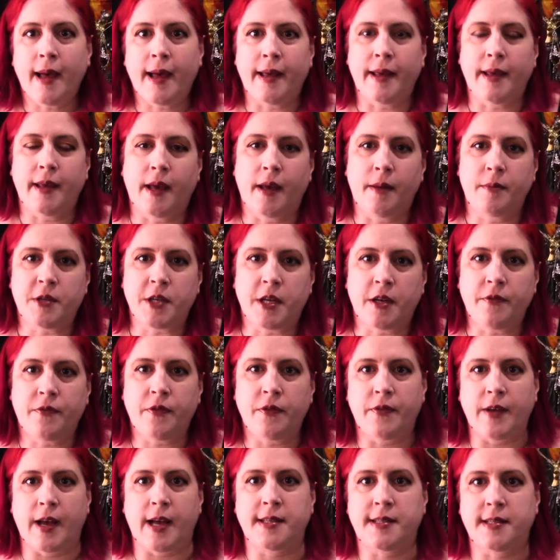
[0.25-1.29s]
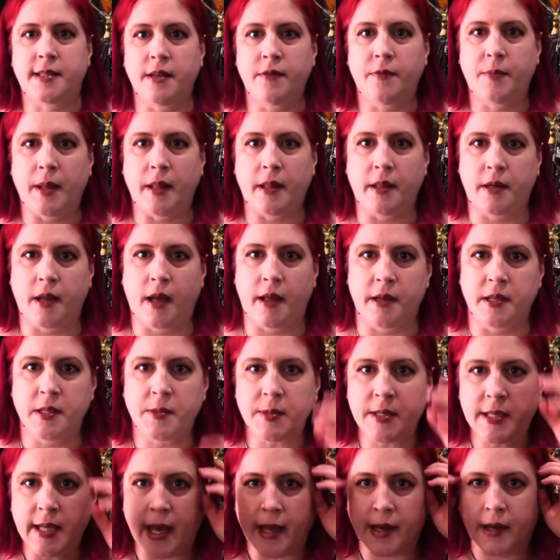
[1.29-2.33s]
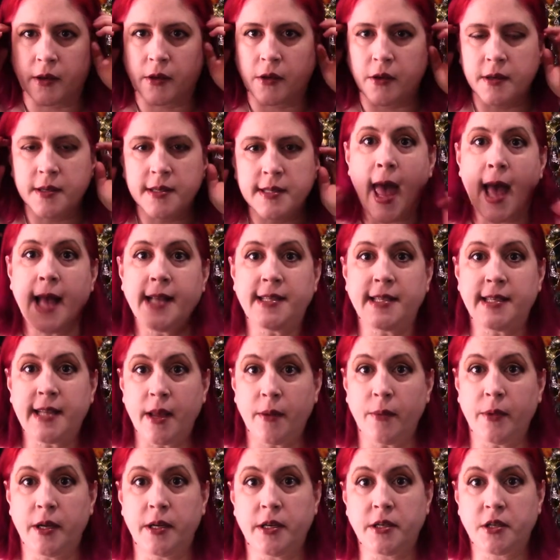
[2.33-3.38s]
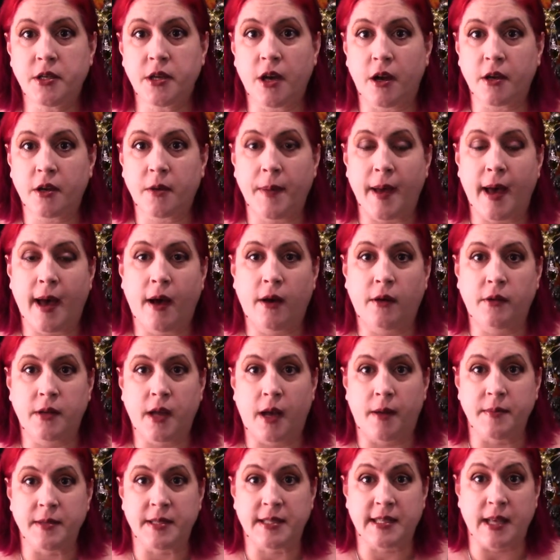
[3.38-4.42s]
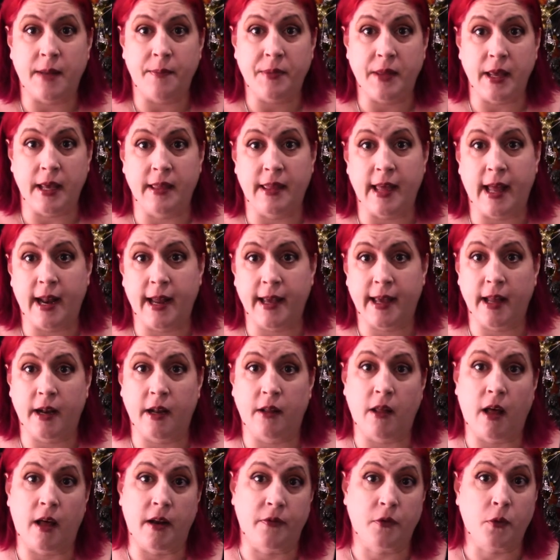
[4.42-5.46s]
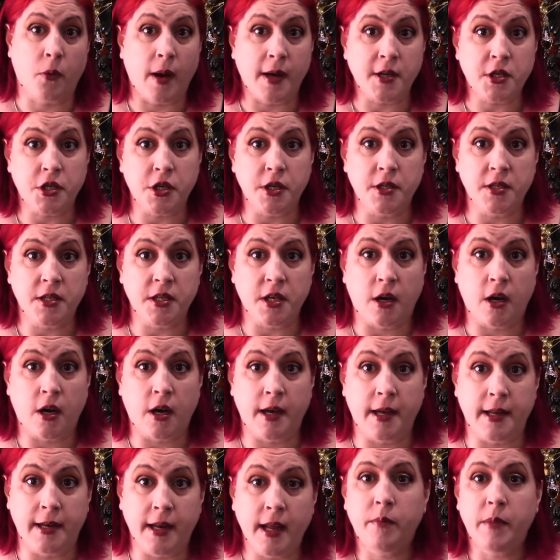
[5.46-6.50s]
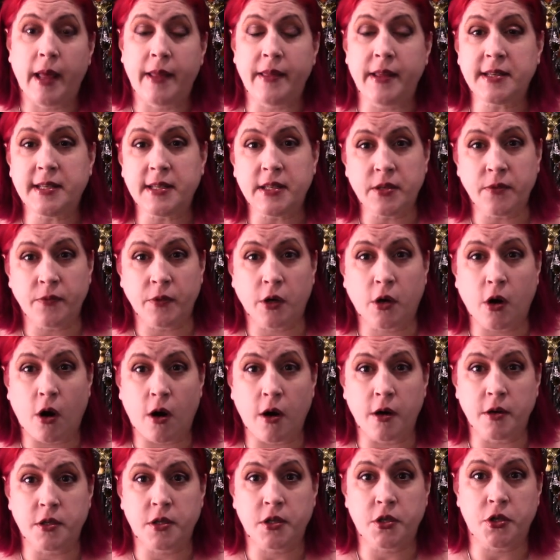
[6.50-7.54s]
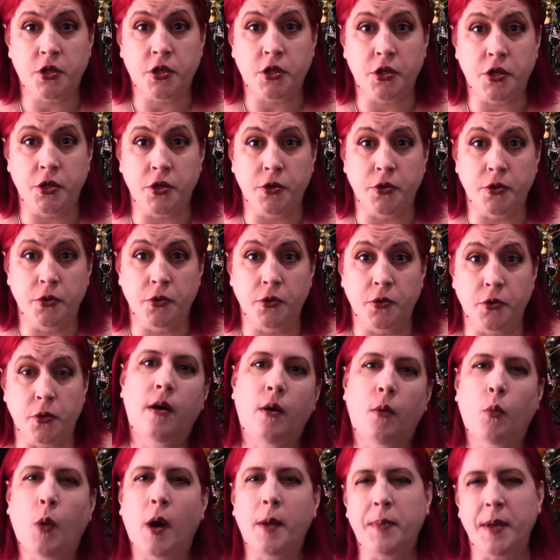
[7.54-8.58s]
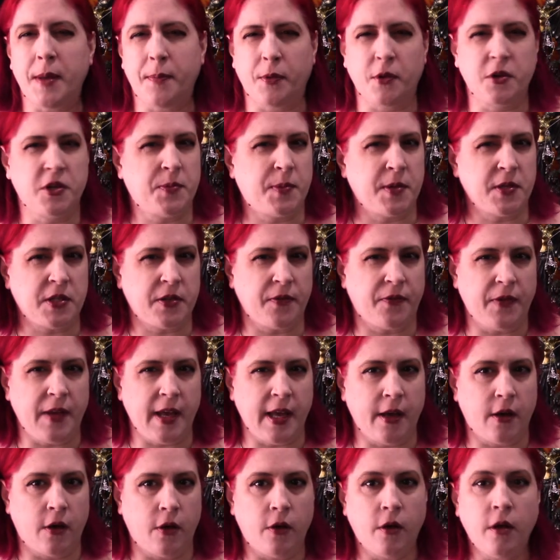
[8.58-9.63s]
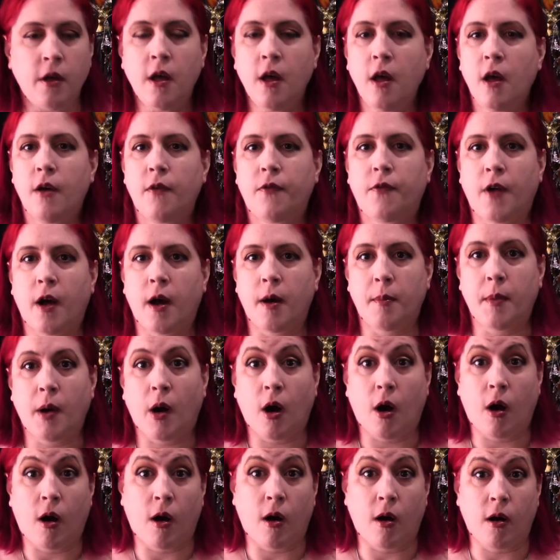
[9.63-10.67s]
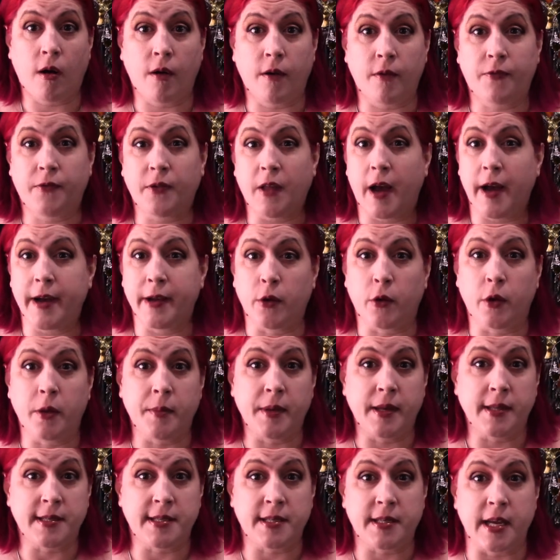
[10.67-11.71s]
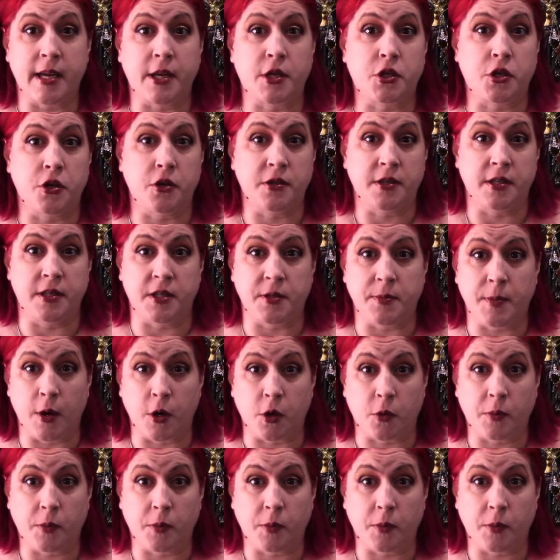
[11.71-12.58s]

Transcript: Hi, I'm Jennifer Vatza of Belladonna's Botanicals, and today I wanted to talk about something that I get a lot of questions on, and this is in regards to what people are supposed to feel from our flying ointments, tinctures, and smoke